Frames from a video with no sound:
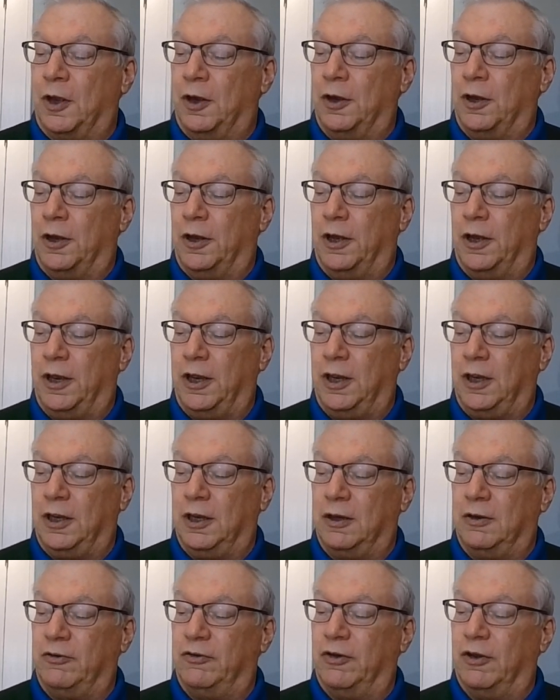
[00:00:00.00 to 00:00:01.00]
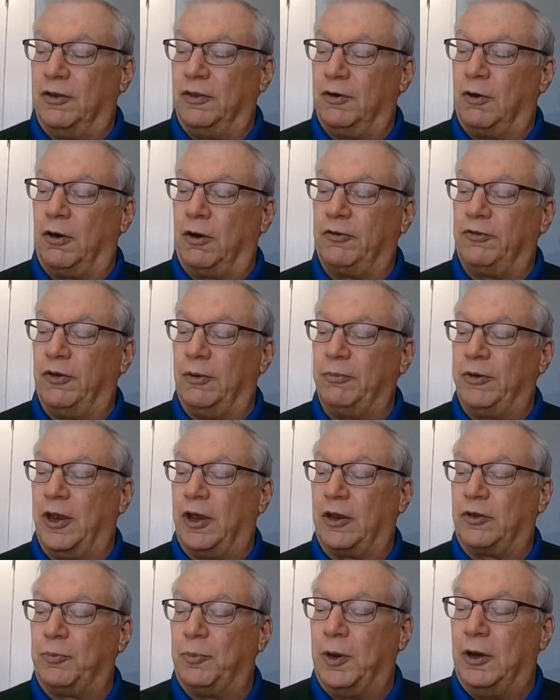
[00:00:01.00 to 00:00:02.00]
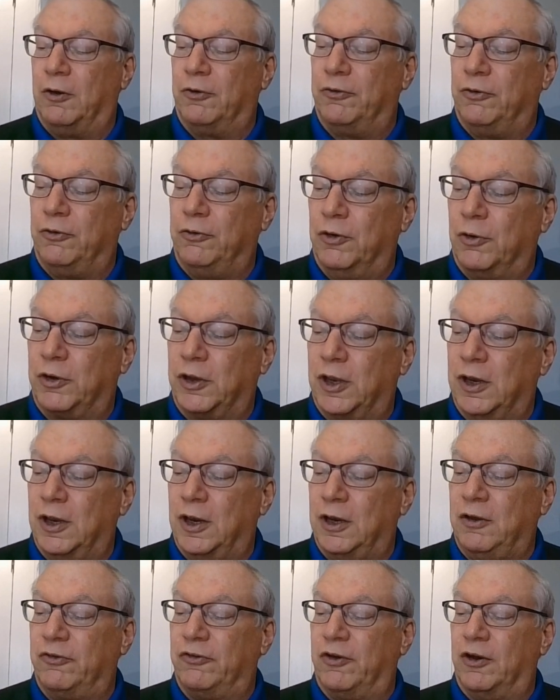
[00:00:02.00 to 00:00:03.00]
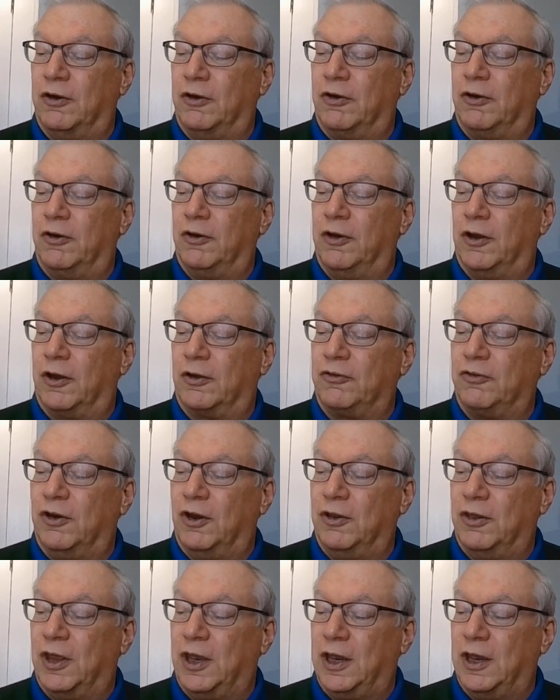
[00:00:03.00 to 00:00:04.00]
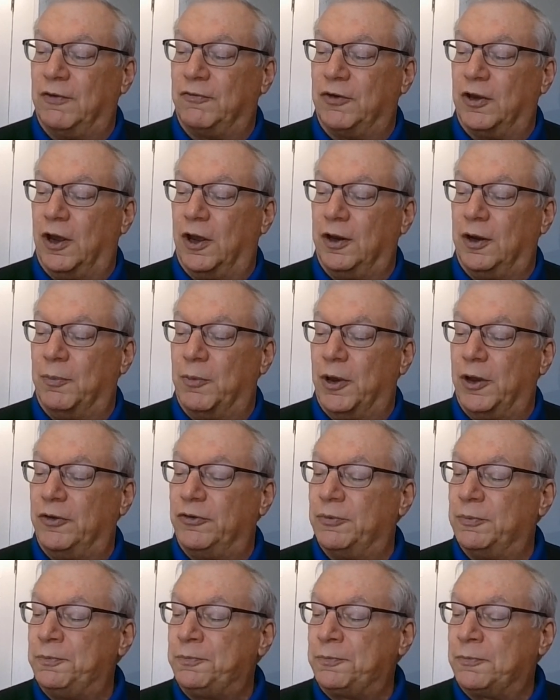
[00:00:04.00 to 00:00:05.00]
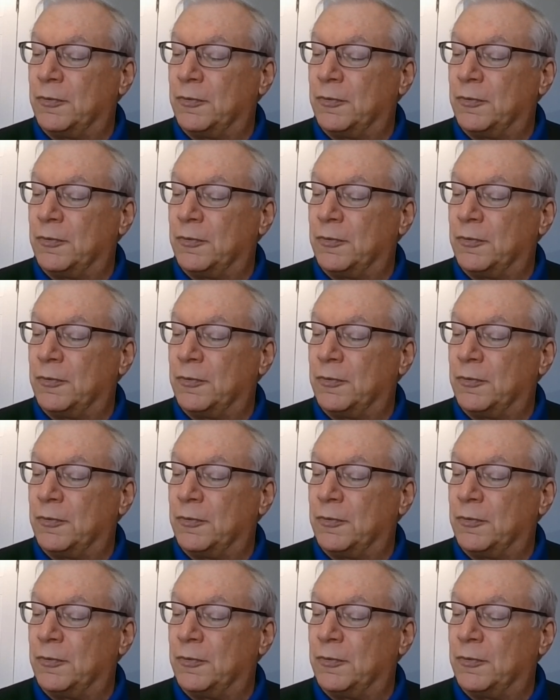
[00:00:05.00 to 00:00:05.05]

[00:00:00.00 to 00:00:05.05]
And there are some taxpayers who don't get any standard deduction and they have to itemize.